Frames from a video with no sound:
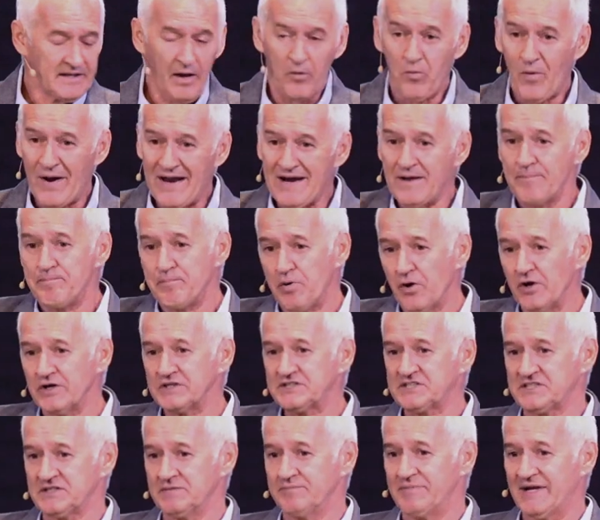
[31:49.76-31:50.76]
that when a
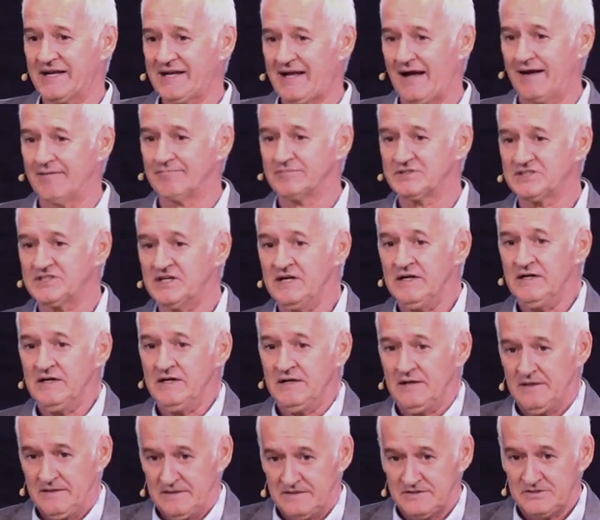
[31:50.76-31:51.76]
person becomes
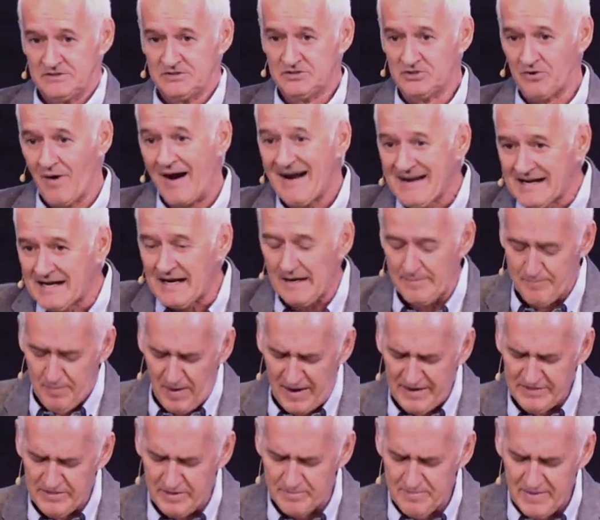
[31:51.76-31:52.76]
drunker
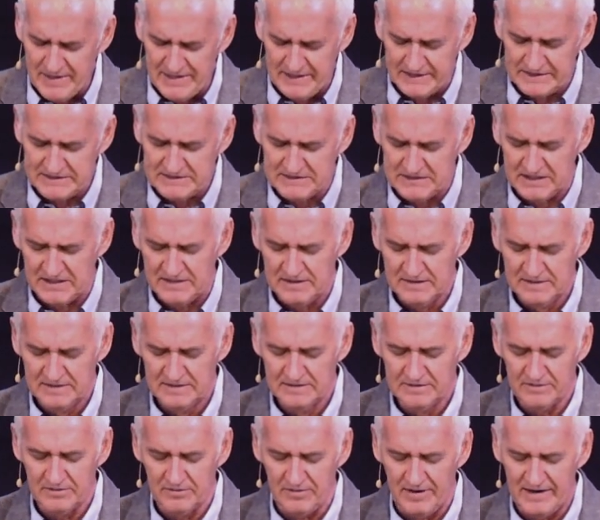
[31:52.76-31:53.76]
by the minute,
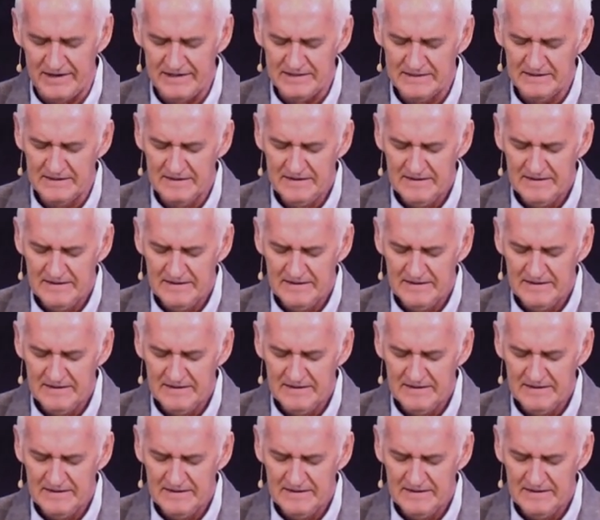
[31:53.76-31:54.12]
right,